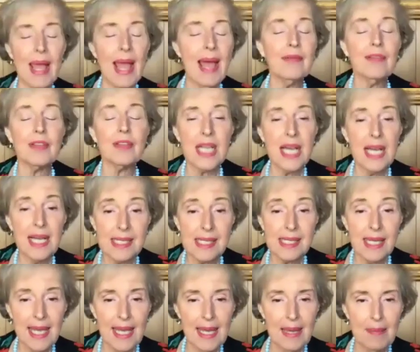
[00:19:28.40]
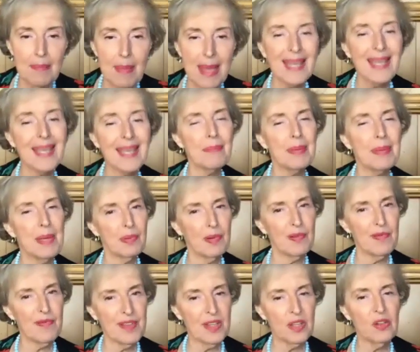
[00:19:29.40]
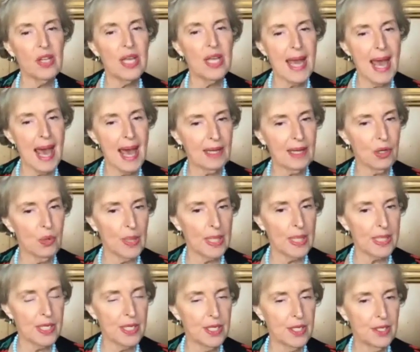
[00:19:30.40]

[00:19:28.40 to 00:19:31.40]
advertising and making people feel inadequate